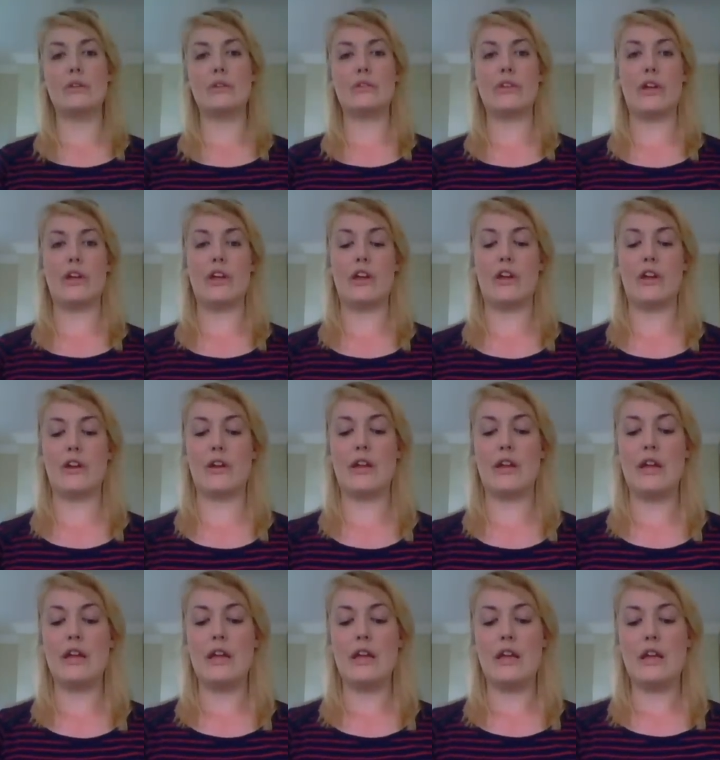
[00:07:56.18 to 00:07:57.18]
So,
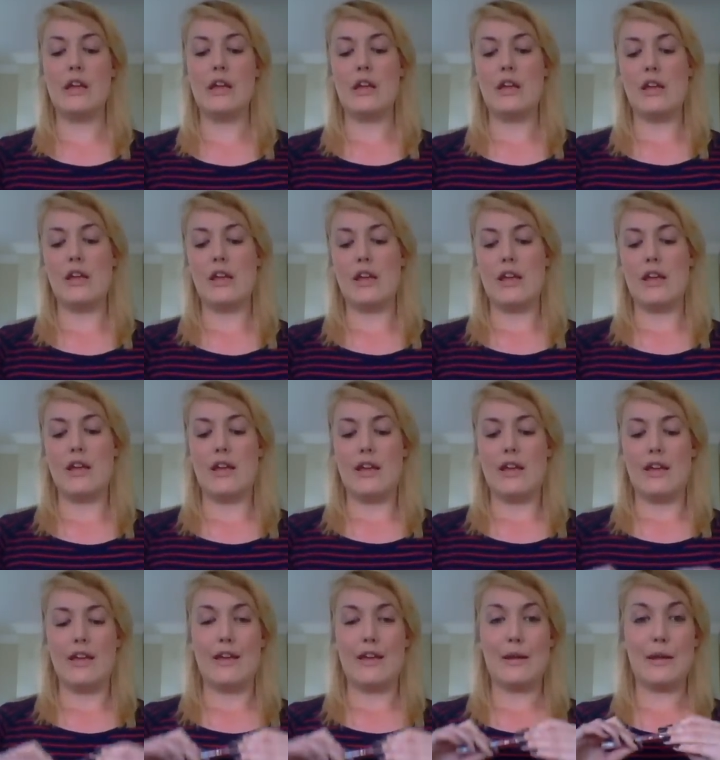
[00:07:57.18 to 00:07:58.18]

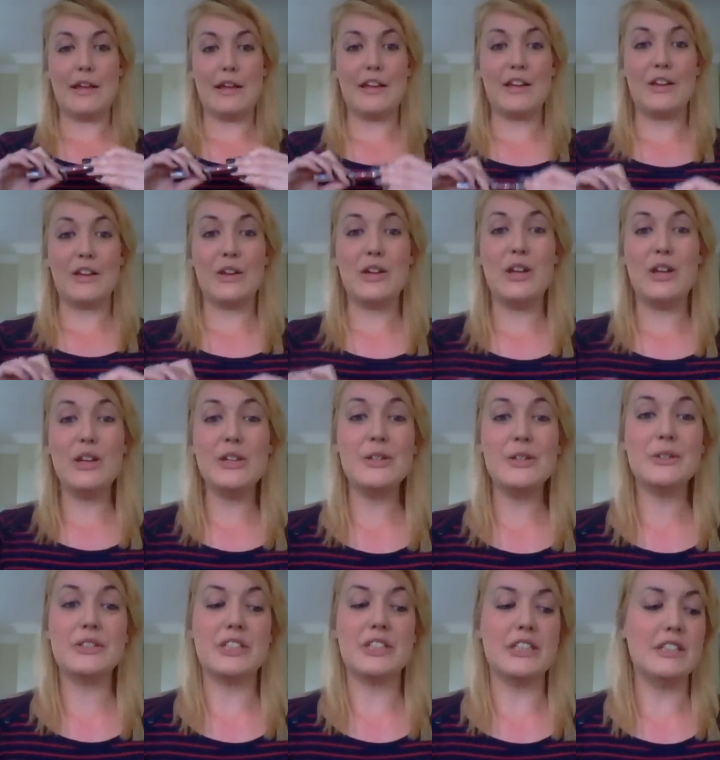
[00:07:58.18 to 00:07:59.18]
in
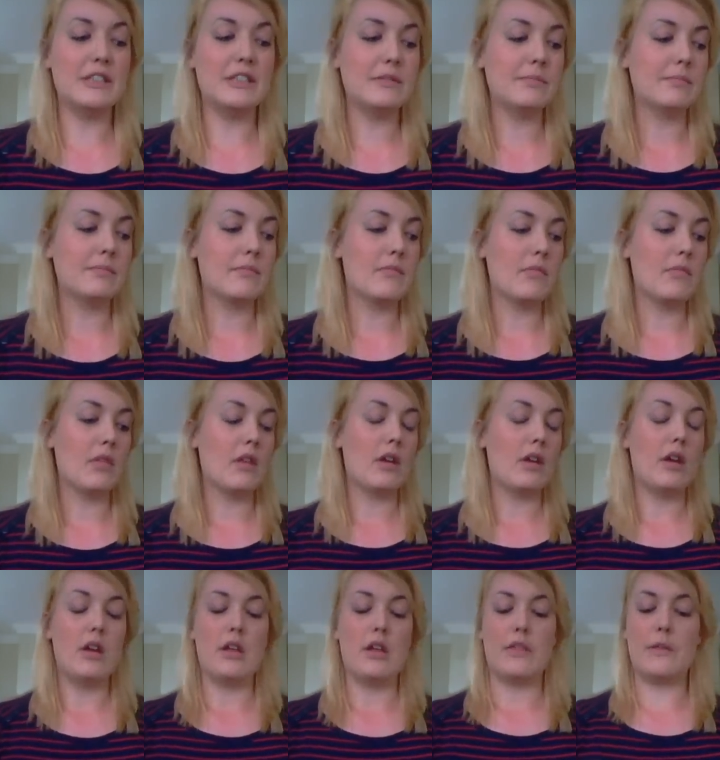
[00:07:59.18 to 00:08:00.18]
conclusion,
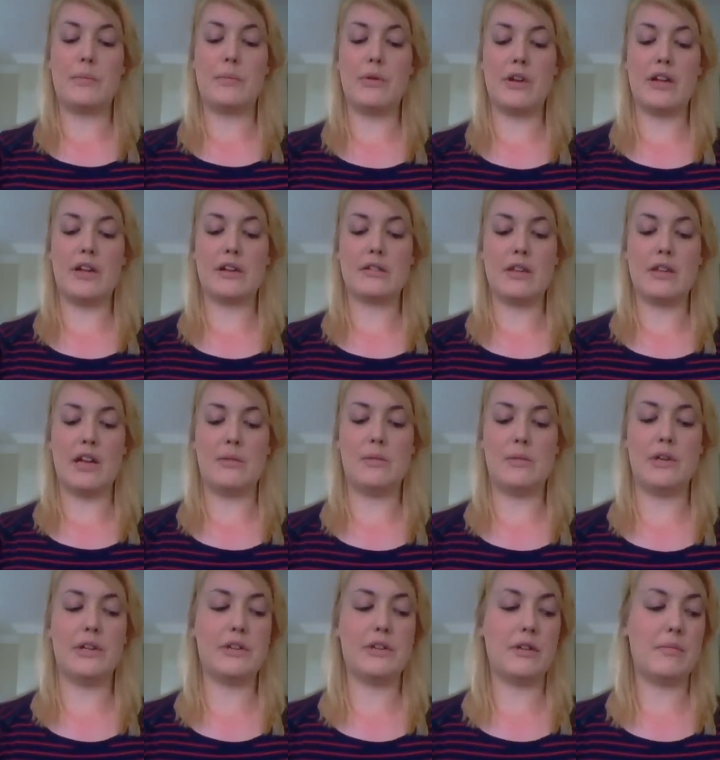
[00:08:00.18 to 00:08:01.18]
the products I
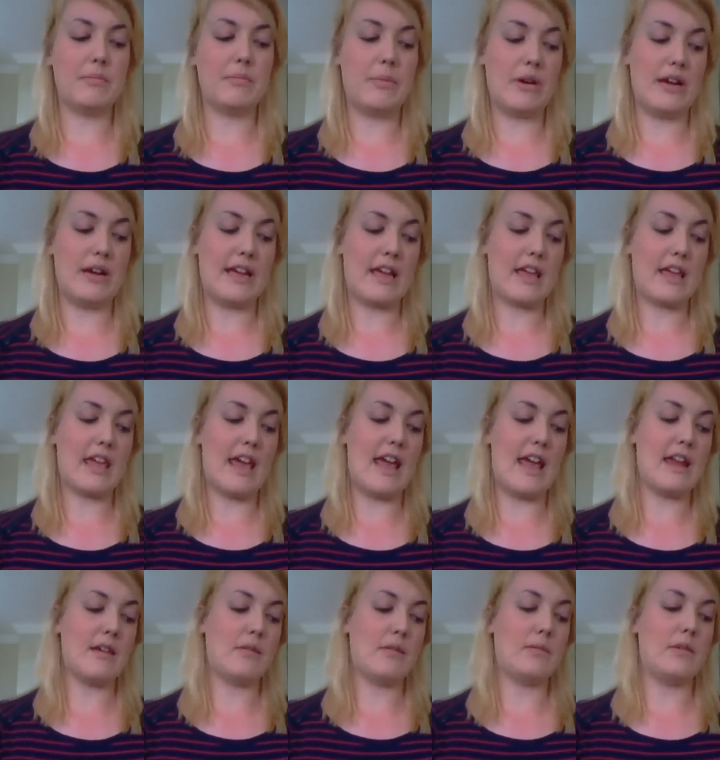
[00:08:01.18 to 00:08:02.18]
would buy
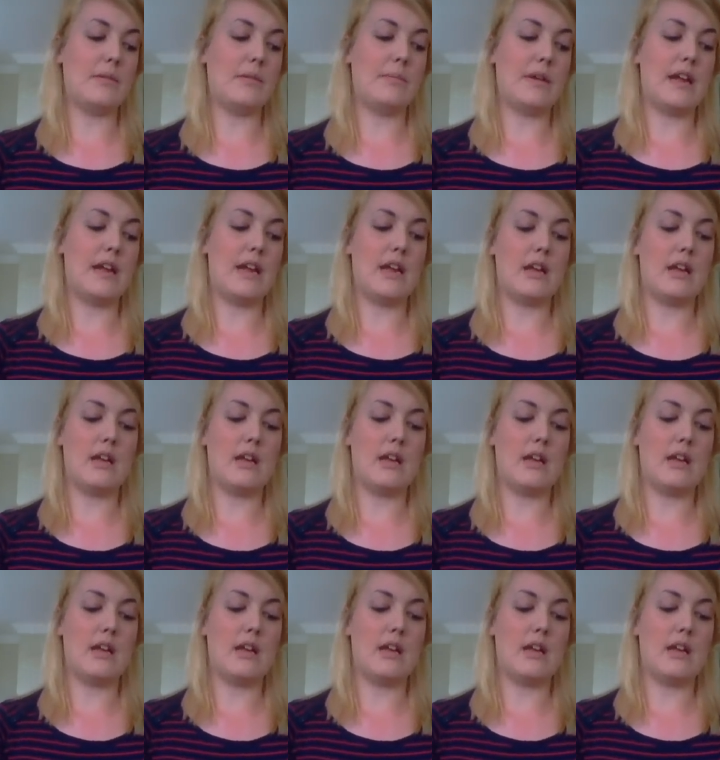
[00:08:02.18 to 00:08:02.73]
again would be